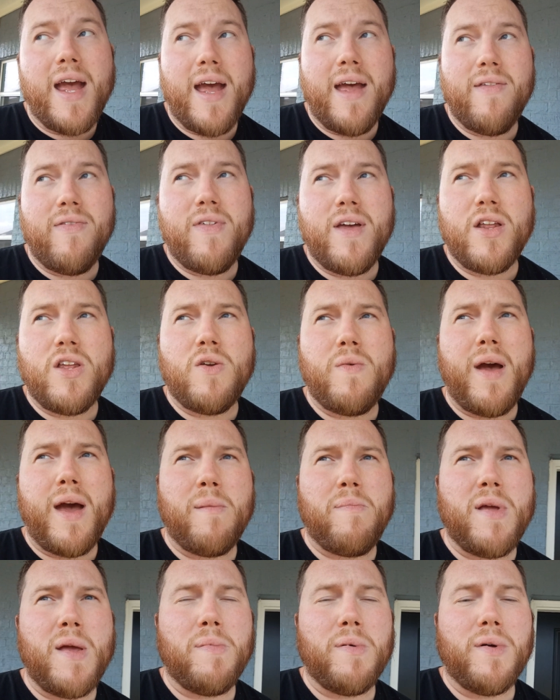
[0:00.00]
And then you
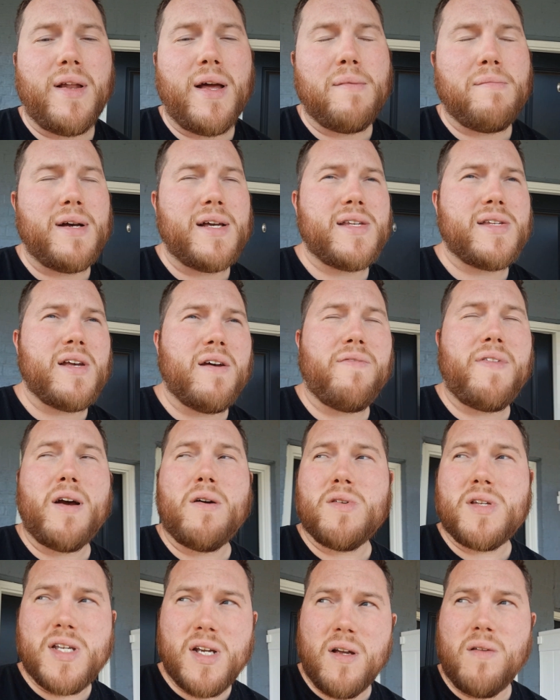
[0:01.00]
had people like myself that
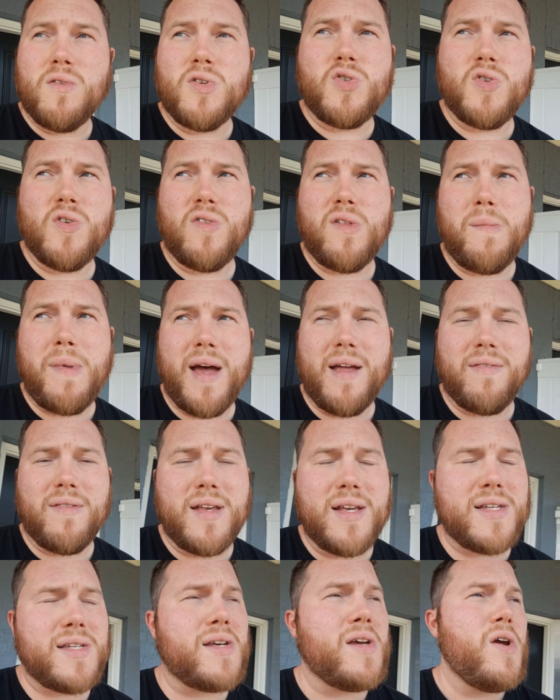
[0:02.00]
was telling the truth about
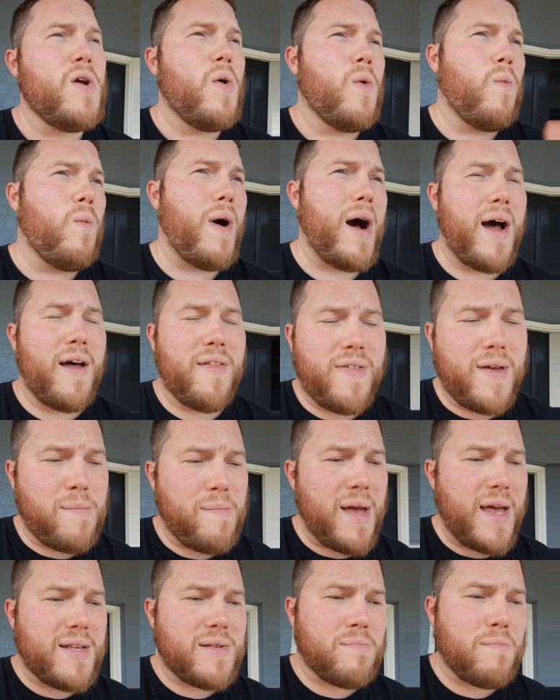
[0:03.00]
this, why they
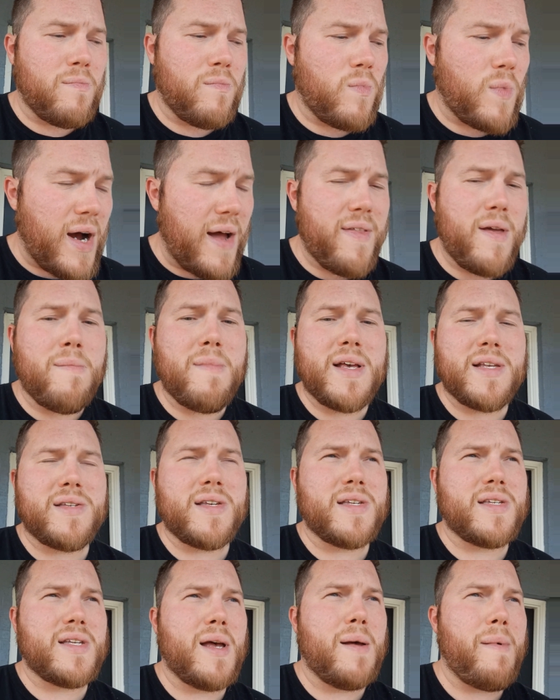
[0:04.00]
missed why they messed
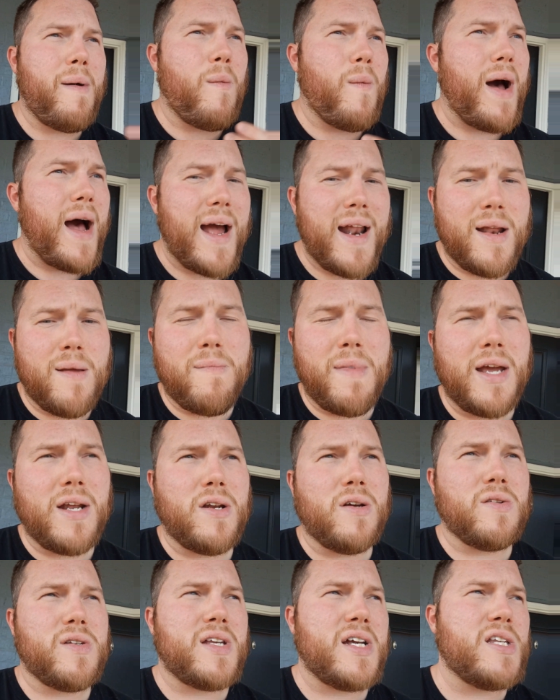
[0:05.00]
us up, why it didn't make
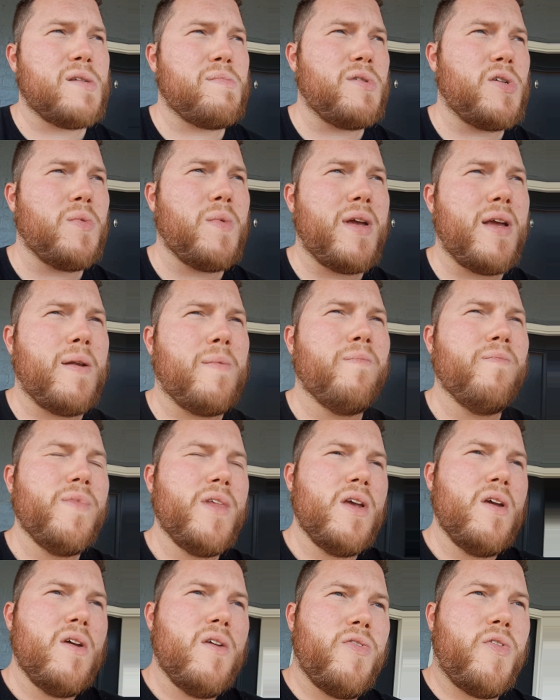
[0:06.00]
no sense between
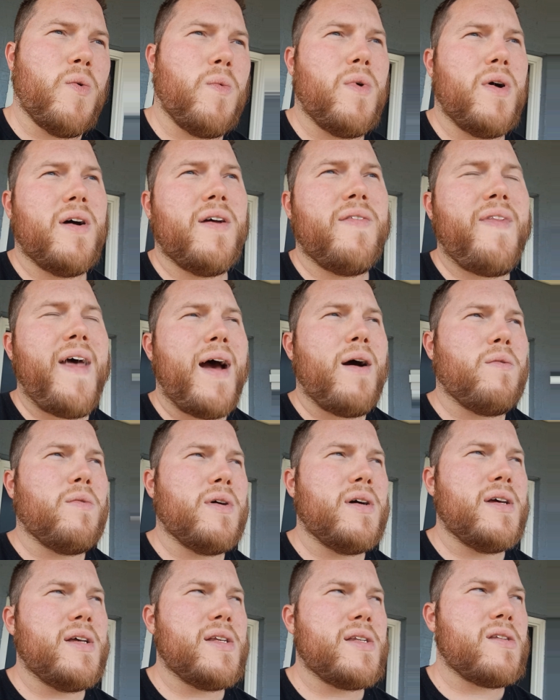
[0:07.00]
the one that
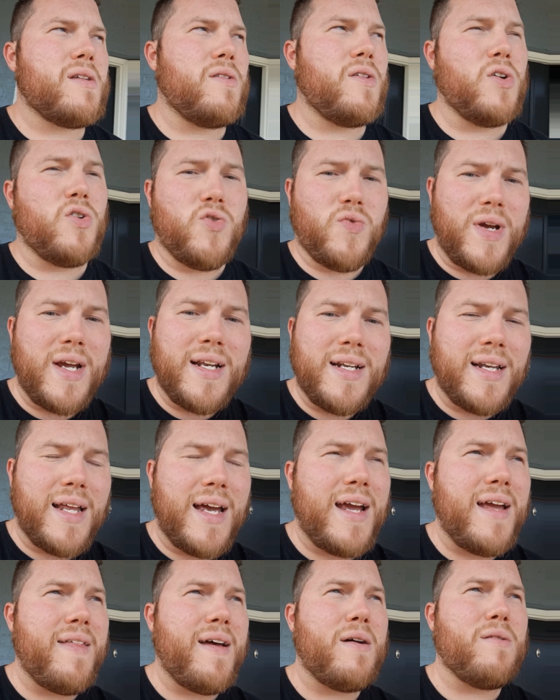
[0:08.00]
was the green
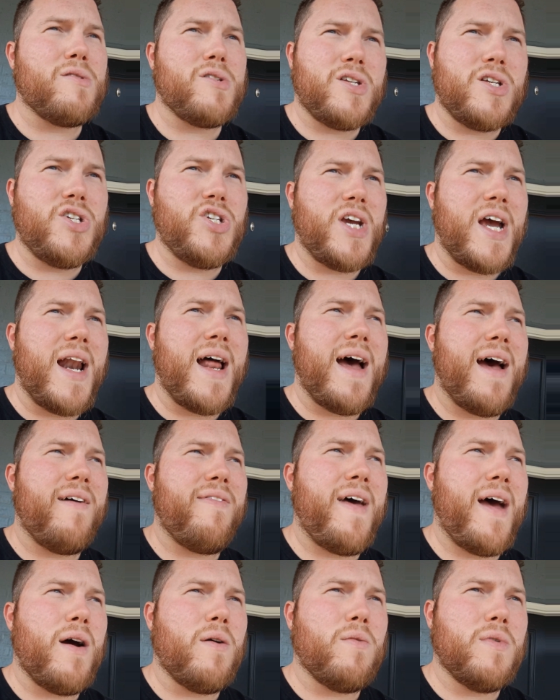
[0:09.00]
lady, that was the Jedi,
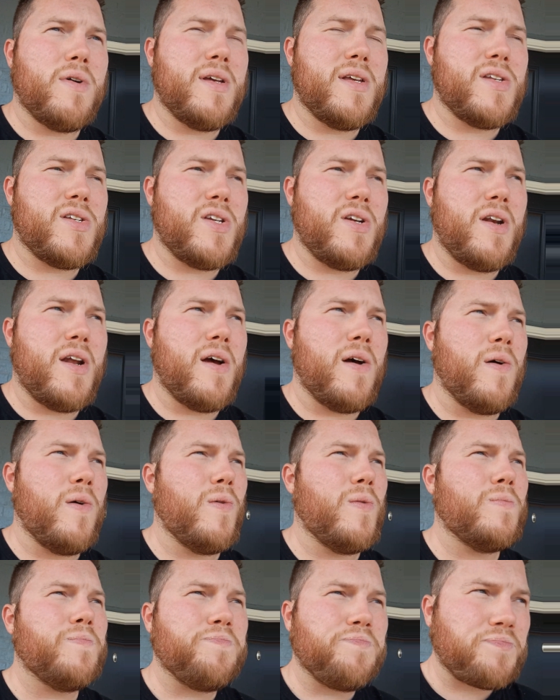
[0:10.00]
that was, you
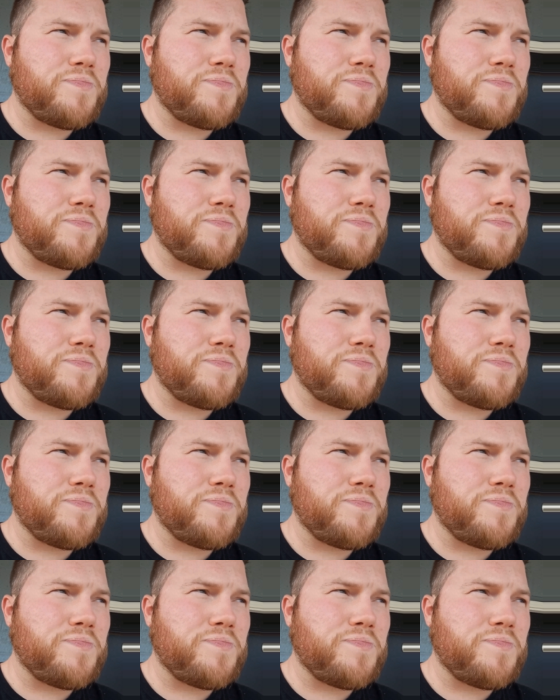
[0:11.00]
know,